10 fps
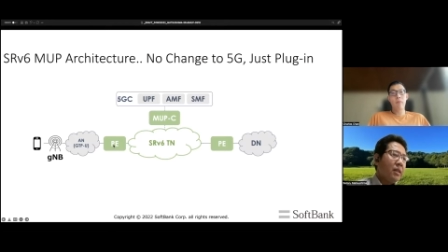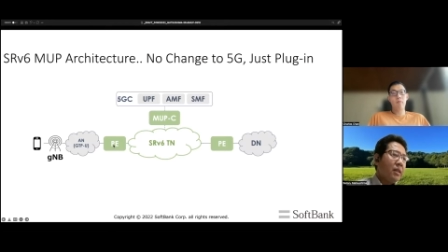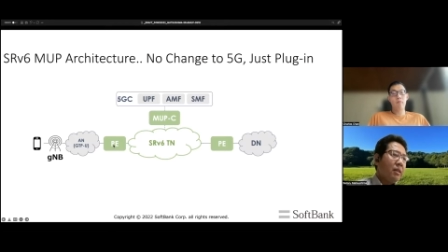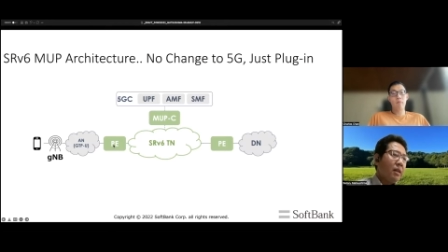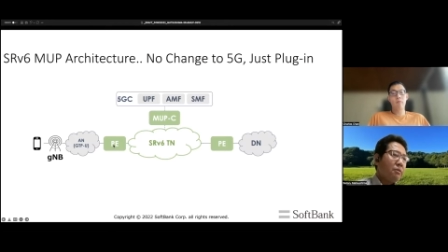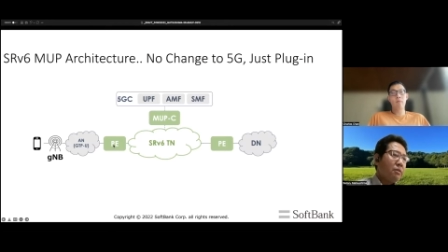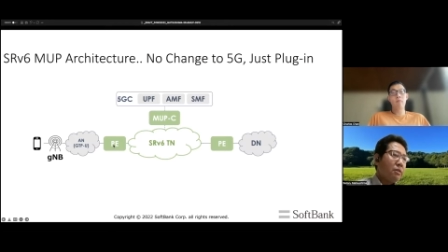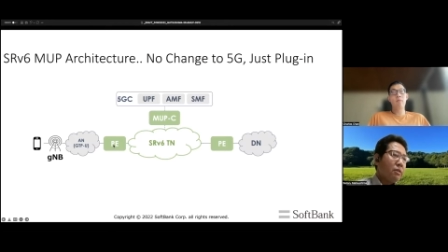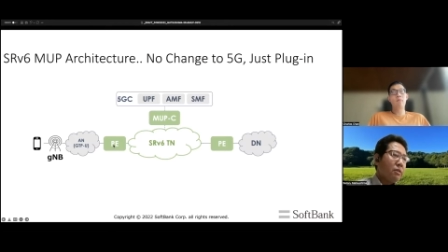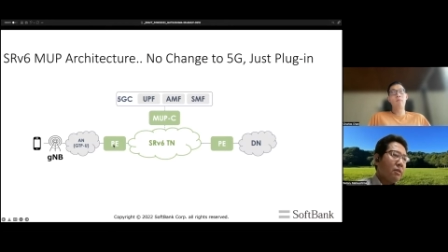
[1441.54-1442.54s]

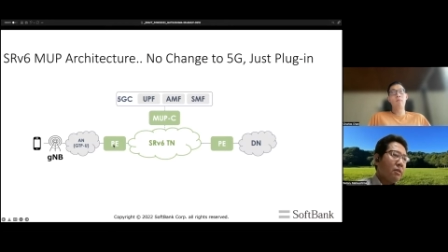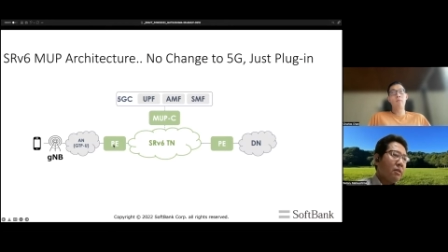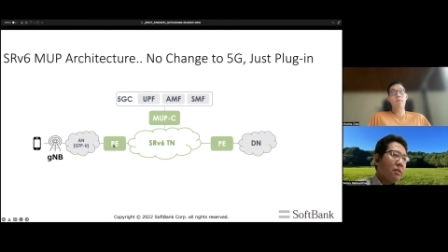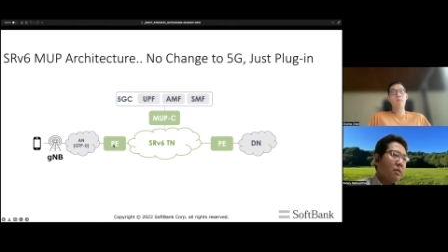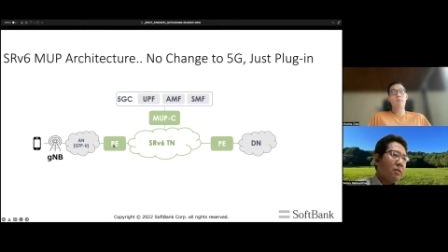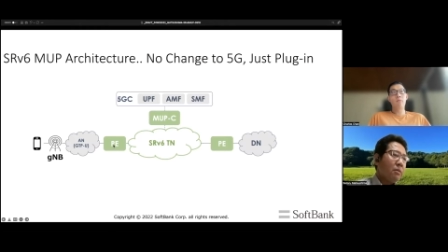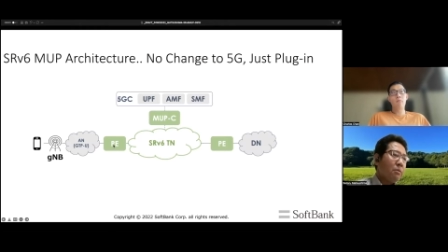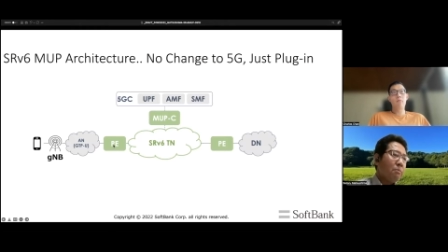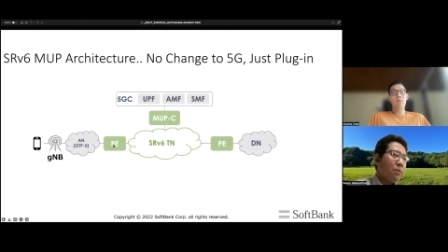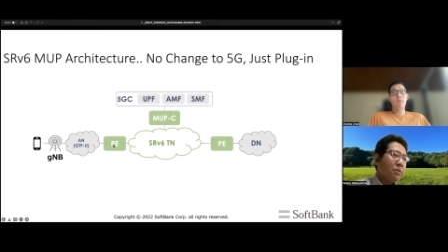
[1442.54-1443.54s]
router
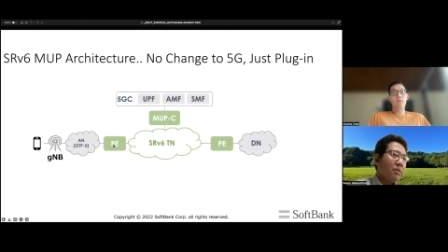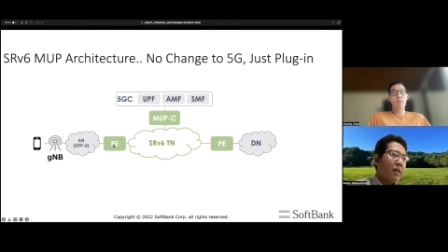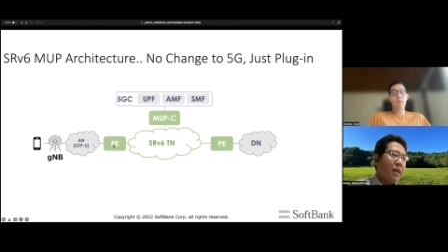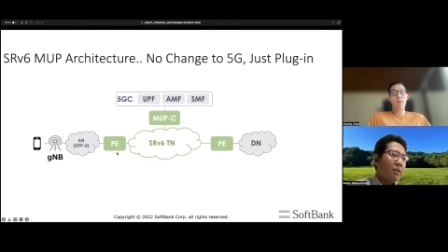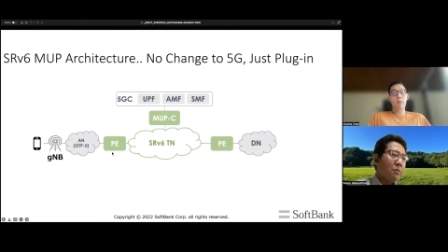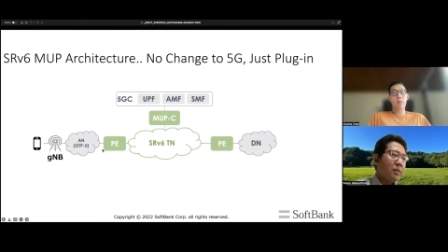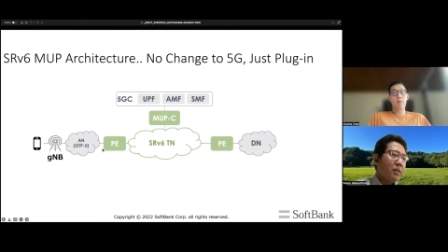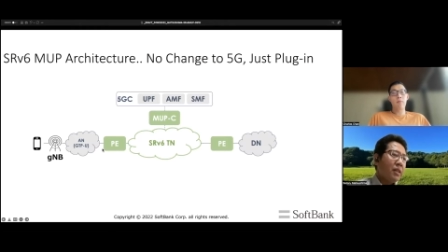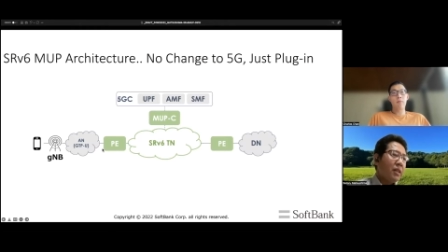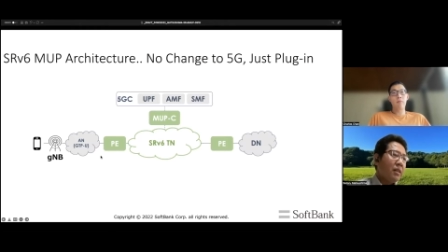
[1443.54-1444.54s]
on both sides of
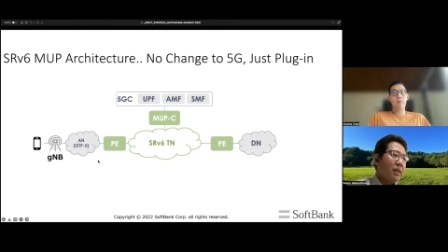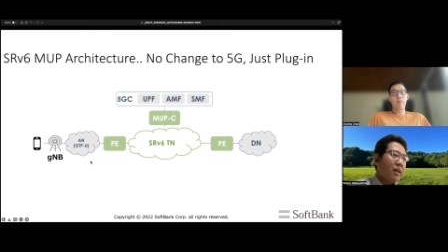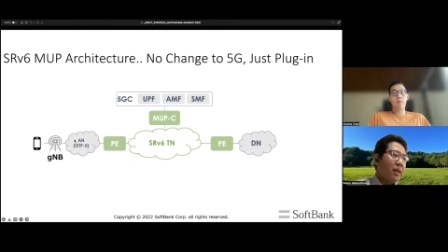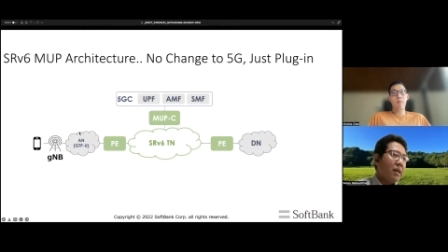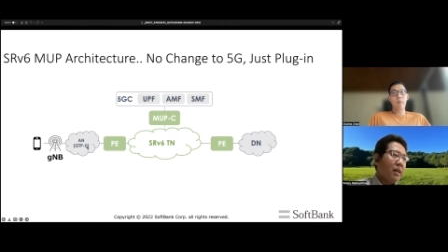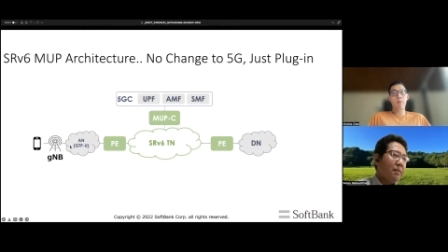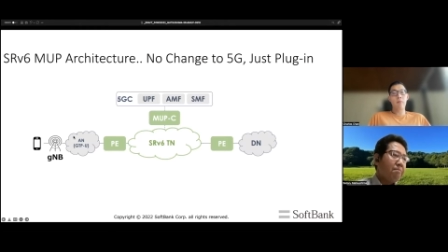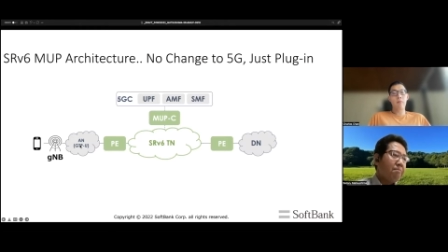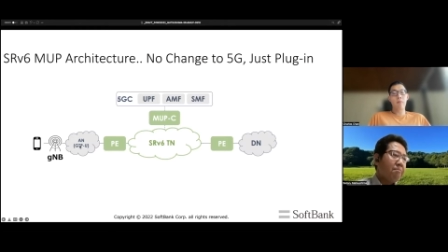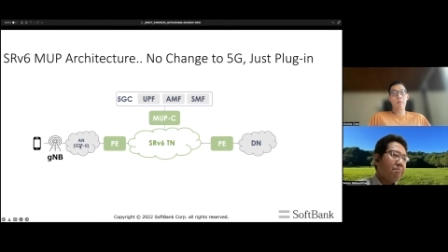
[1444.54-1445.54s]
the
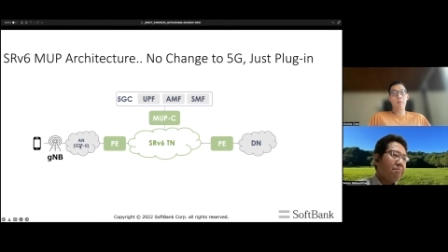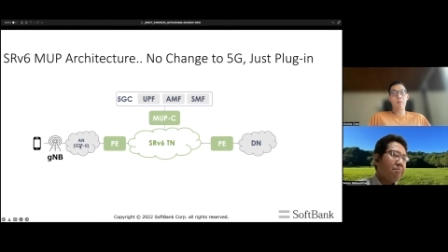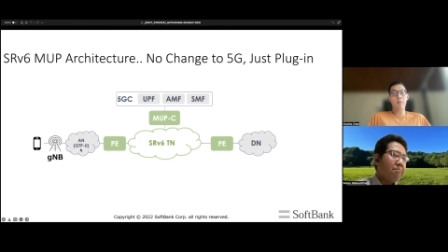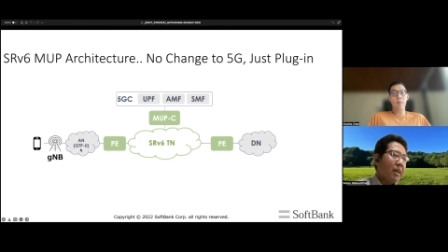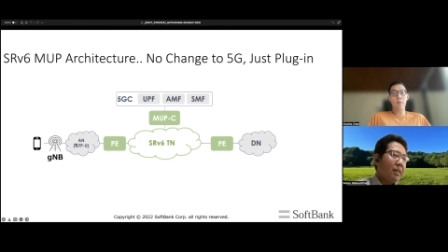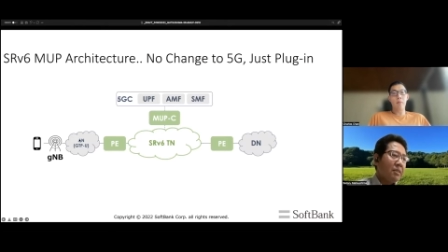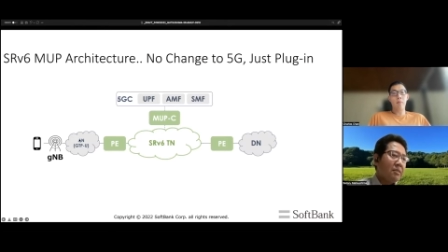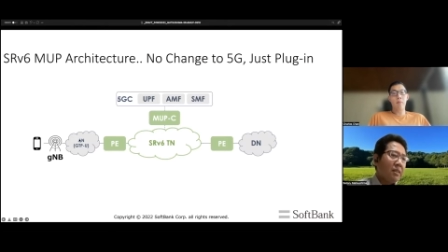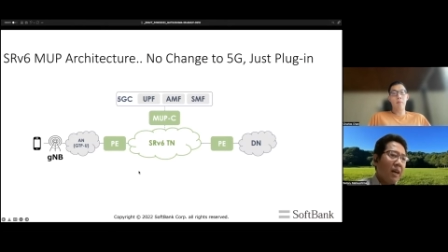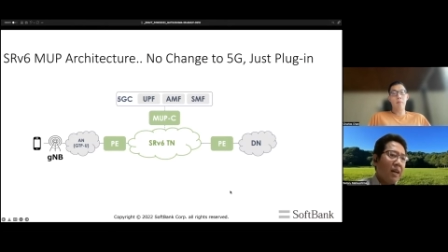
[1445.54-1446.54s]
access
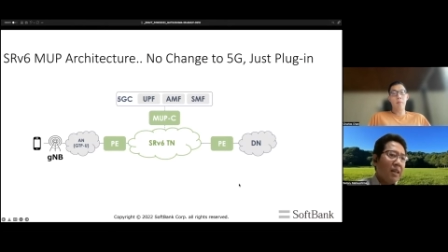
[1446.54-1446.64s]
side